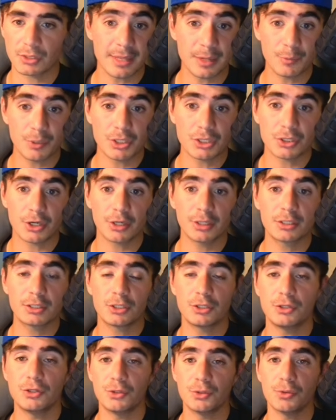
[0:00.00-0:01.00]
Then we started
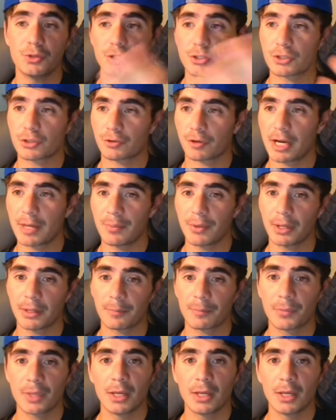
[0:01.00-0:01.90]
to do the scraping.